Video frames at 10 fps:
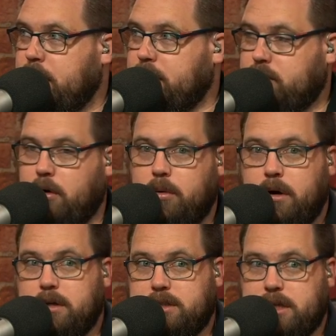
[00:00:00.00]
and so
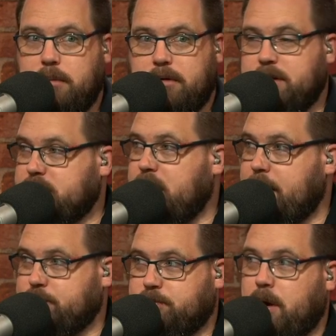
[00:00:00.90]
some of the
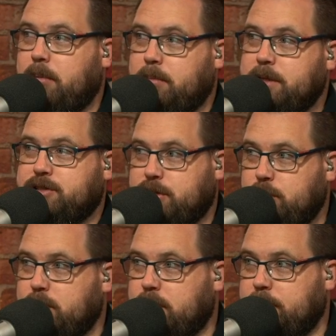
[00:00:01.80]
snaps are probably
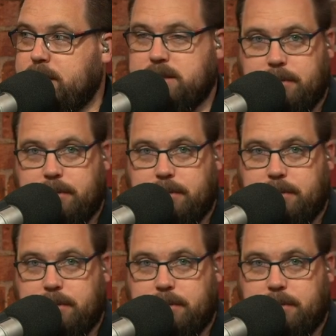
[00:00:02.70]
skewed a little bit.